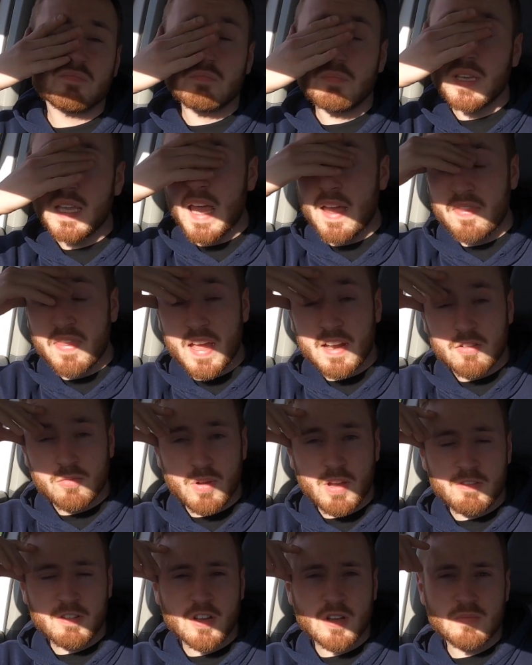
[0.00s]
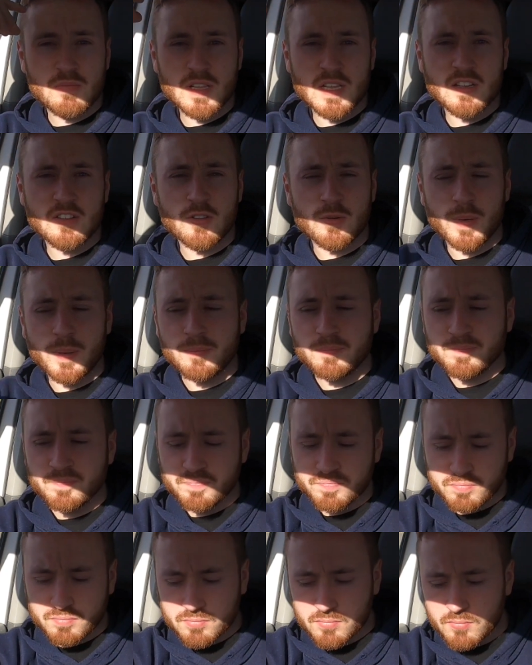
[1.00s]
But yeah, that's where it comes into it.
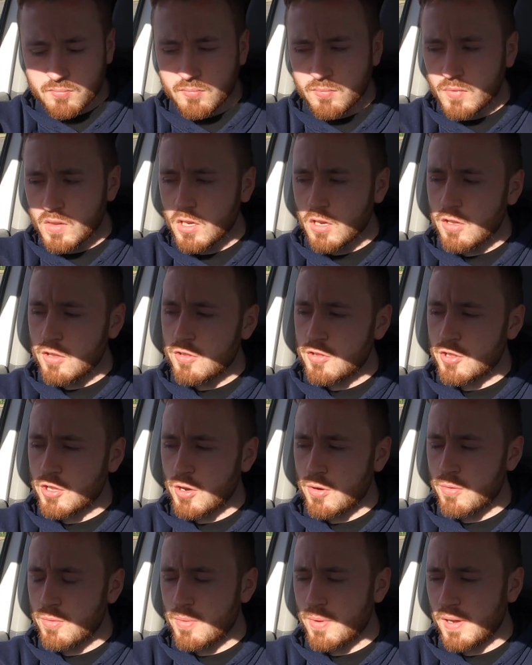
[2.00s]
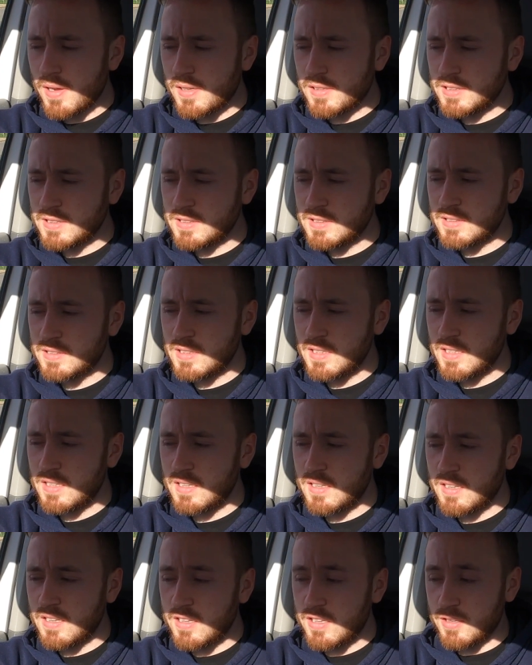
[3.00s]
So
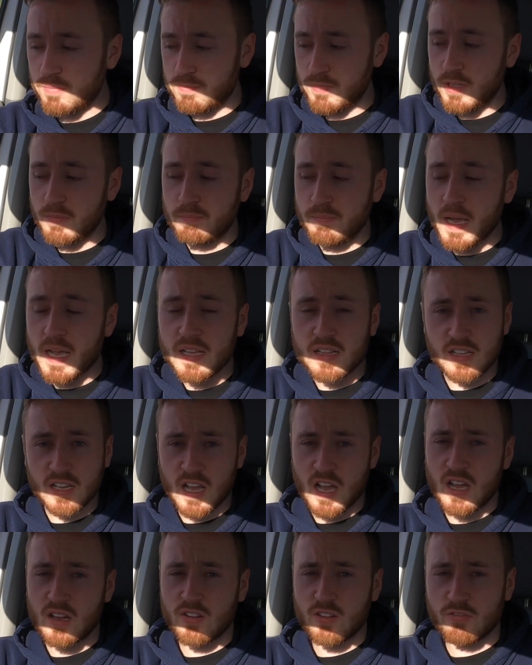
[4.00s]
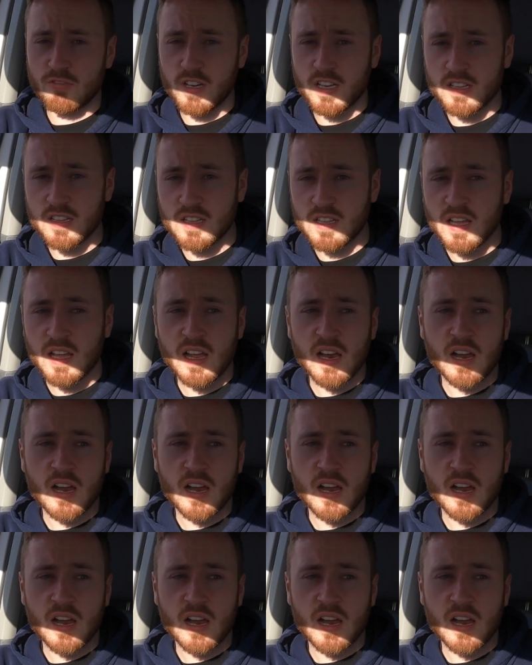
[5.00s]
the basic answer is,